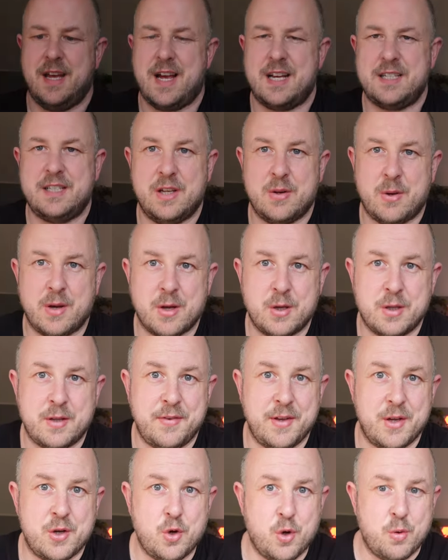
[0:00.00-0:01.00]
actually quite good.
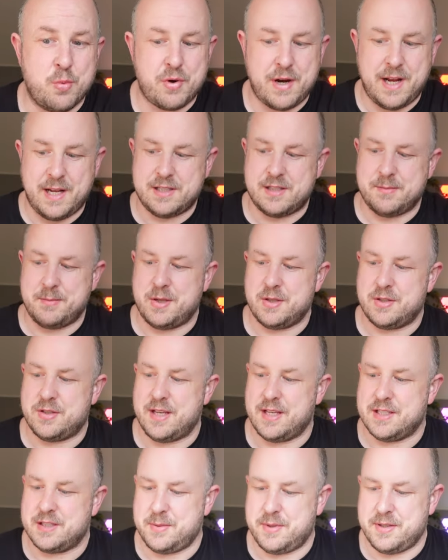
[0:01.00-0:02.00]
They've incorporated some of those
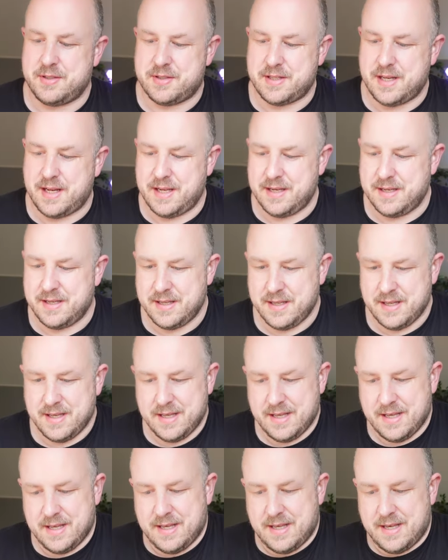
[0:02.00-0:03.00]
things that we've seen
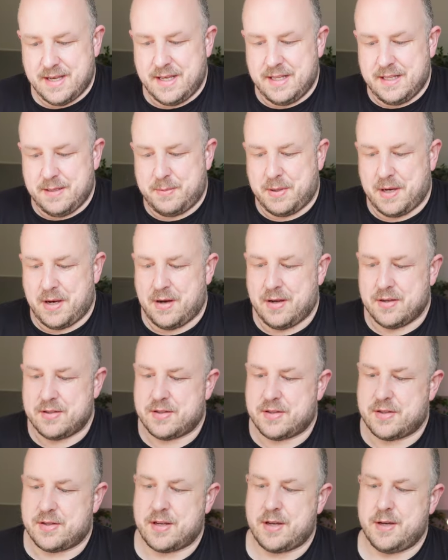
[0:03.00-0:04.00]
in the
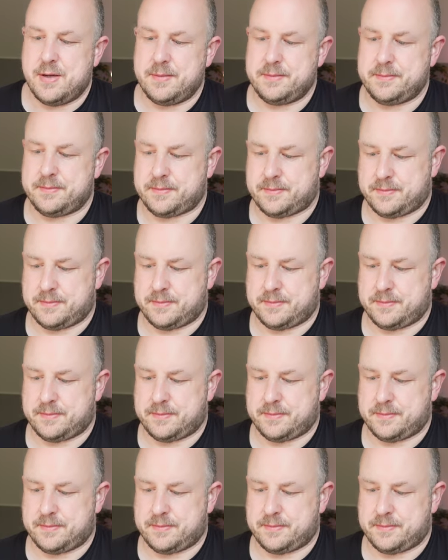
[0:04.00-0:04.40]
past. So